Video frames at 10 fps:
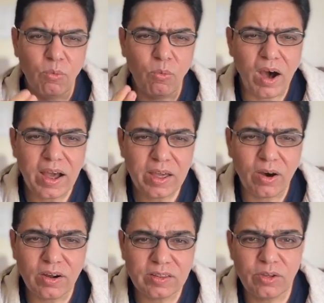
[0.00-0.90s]
why
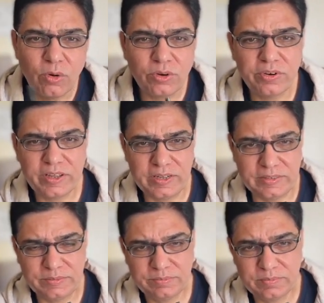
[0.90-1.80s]
are they ordering it
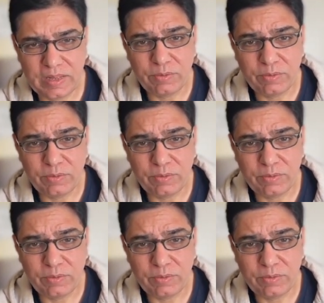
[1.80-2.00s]
and